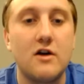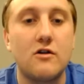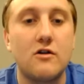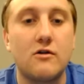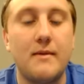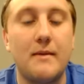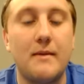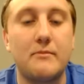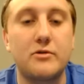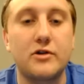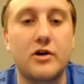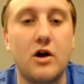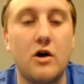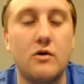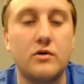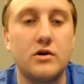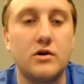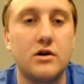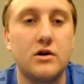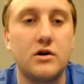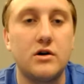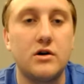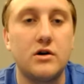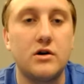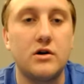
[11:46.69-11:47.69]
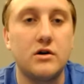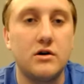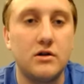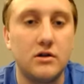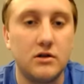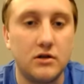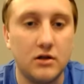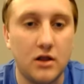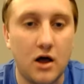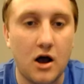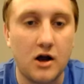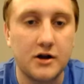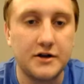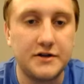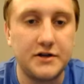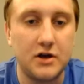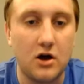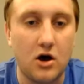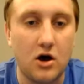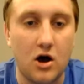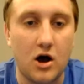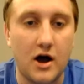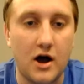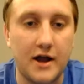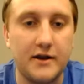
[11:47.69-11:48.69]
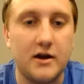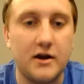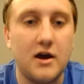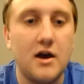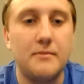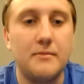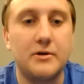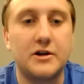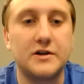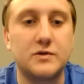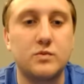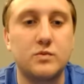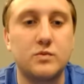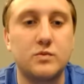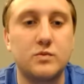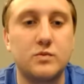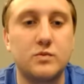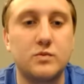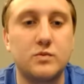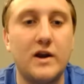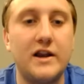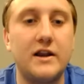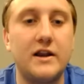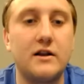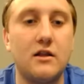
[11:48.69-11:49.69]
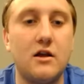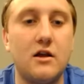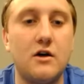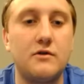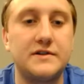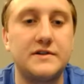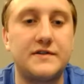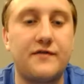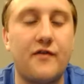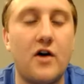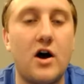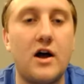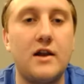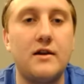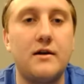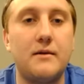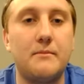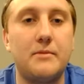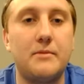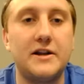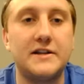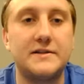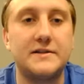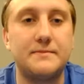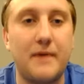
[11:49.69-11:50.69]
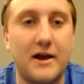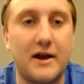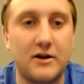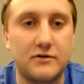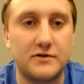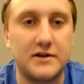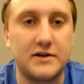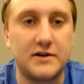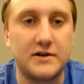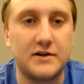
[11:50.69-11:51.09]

Remember the code LOCKEDON because winning alone is fun, but it's better